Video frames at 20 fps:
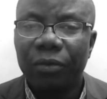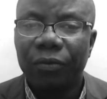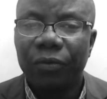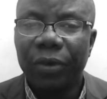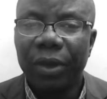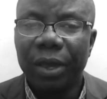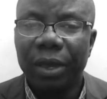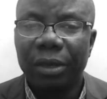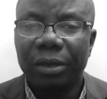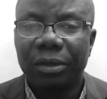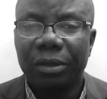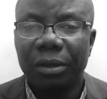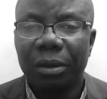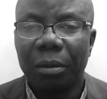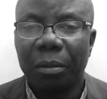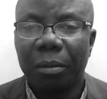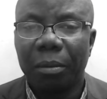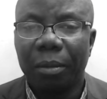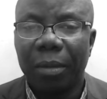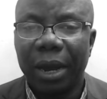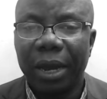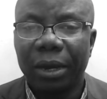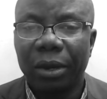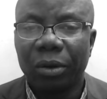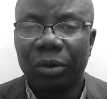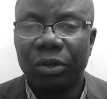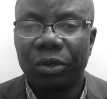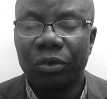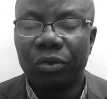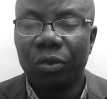Figs might
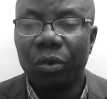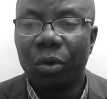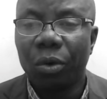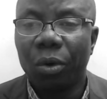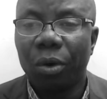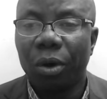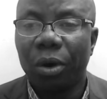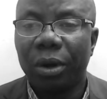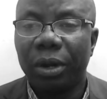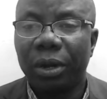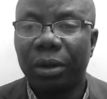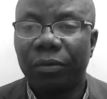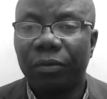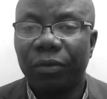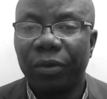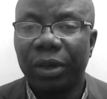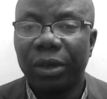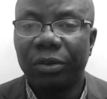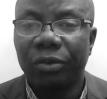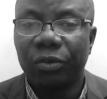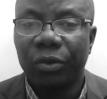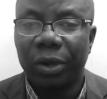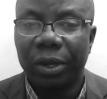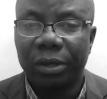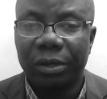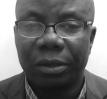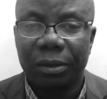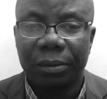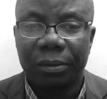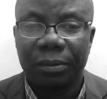not grow on the fig
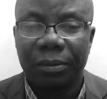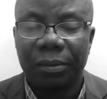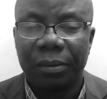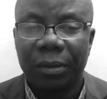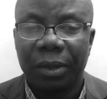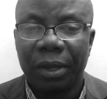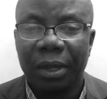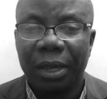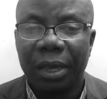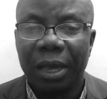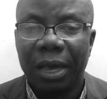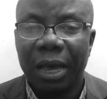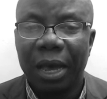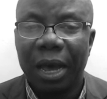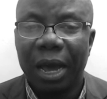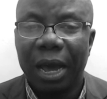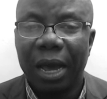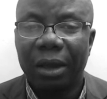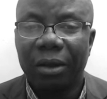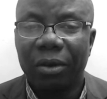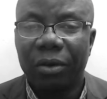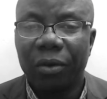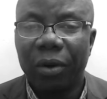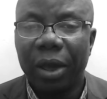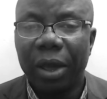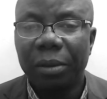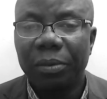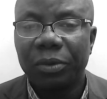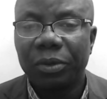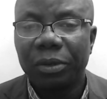trees, and
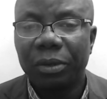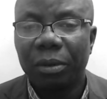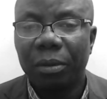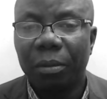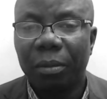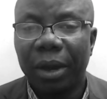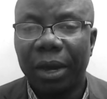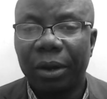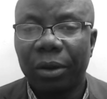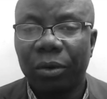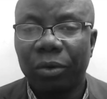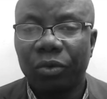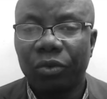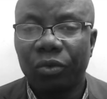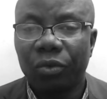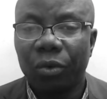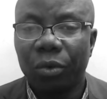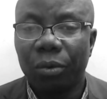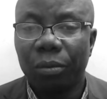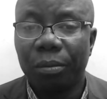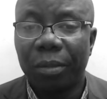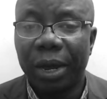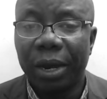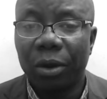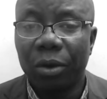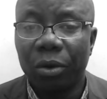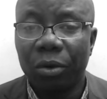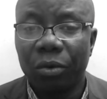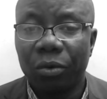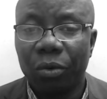grapes might not, throw, might
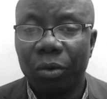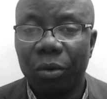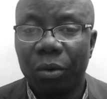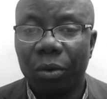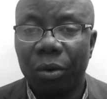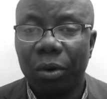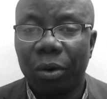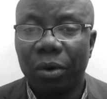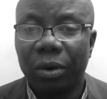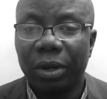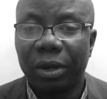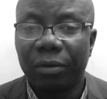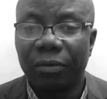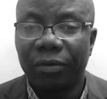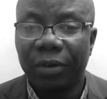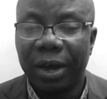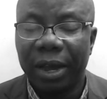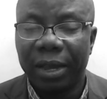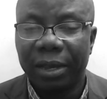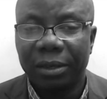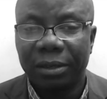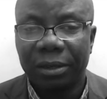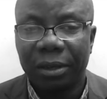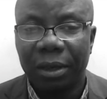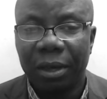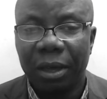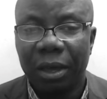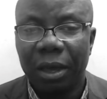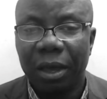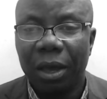not grow on the vine.
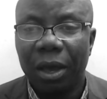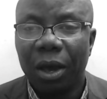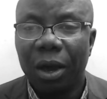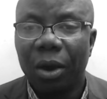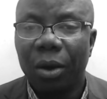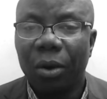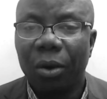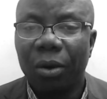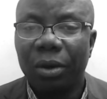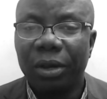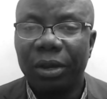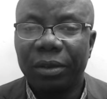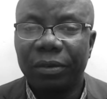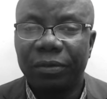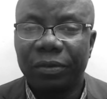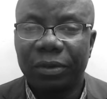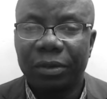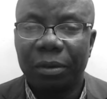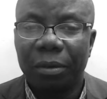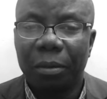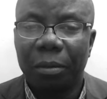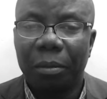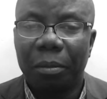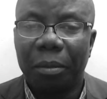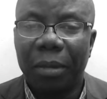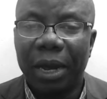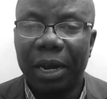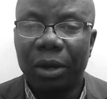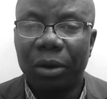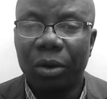Olives
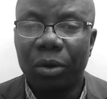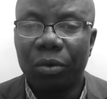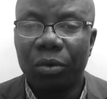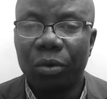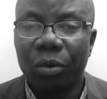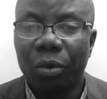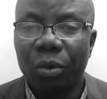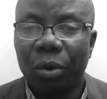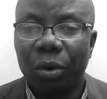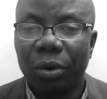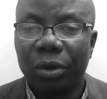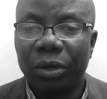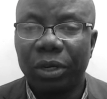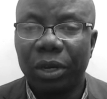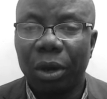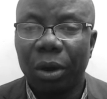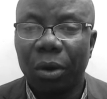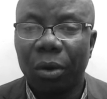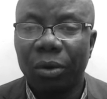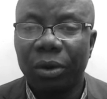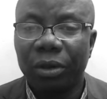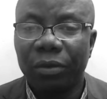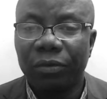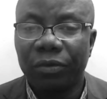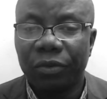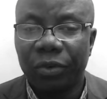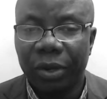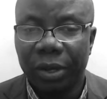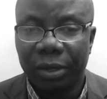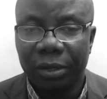might not grow on the
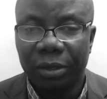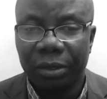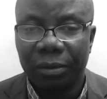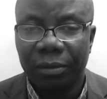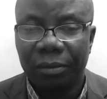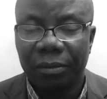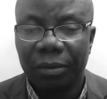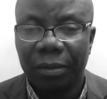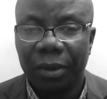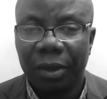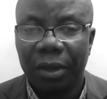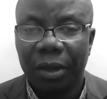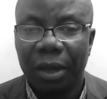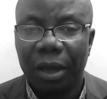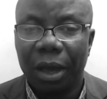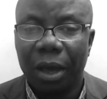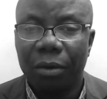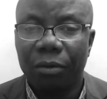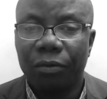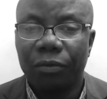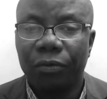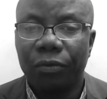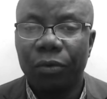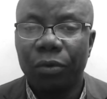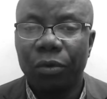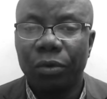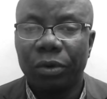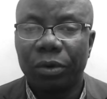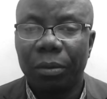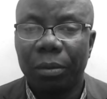olive trees, and
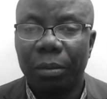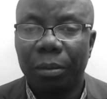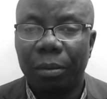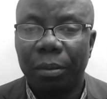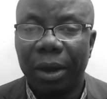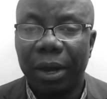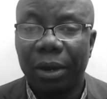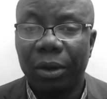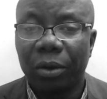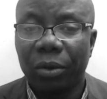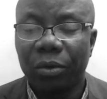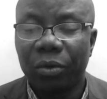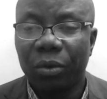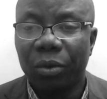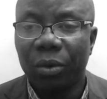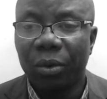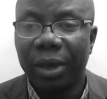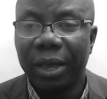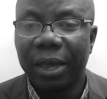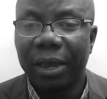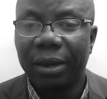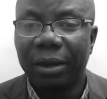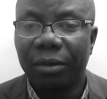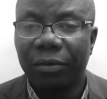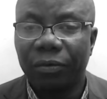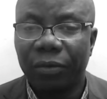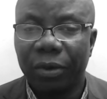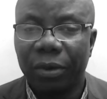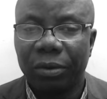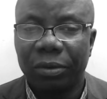food might not grow in the
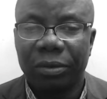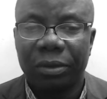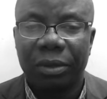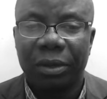field.